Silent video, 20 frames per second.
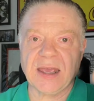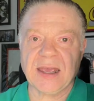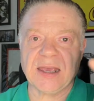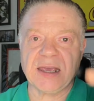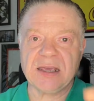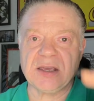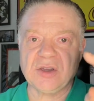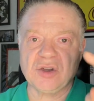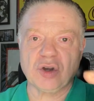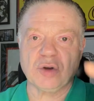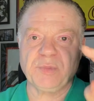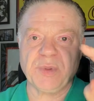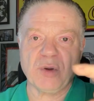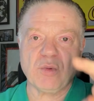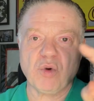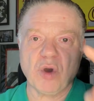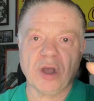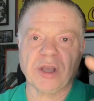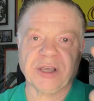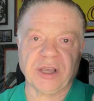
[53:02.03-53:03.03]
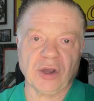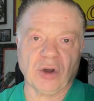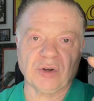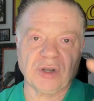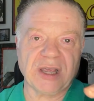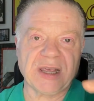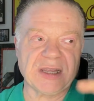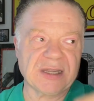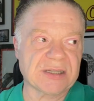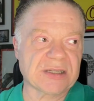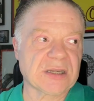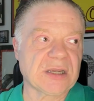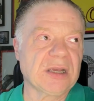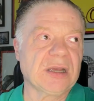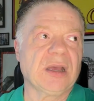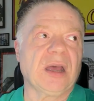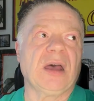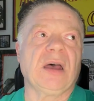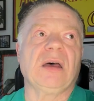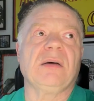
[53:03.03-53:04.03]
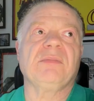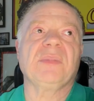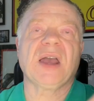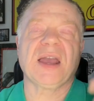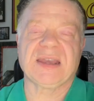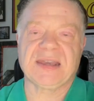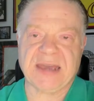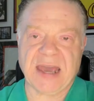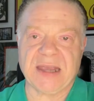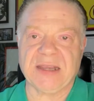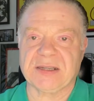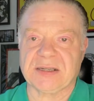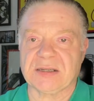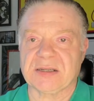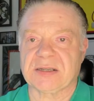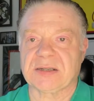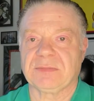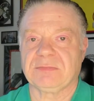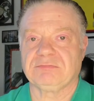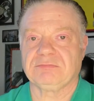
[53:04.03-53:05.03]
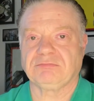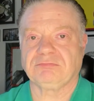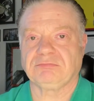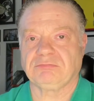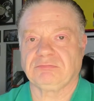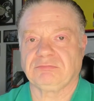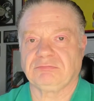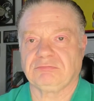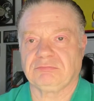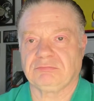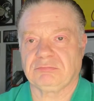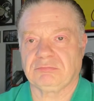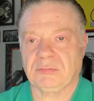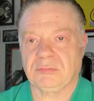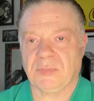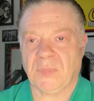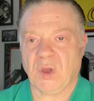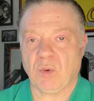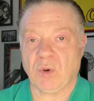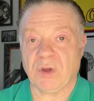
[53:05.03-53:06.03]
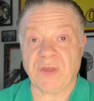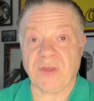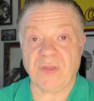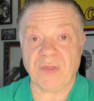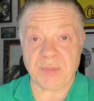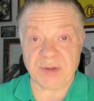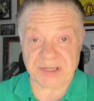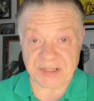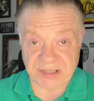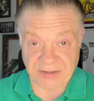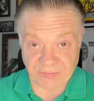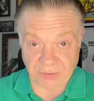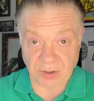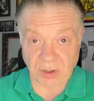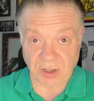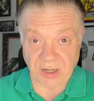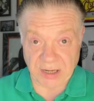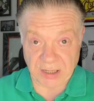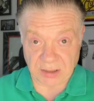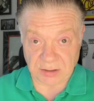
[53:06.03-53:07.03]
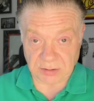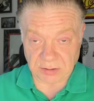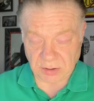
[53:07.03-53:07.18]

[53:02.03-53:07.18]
he could be working on his cases, whether they be civil or legal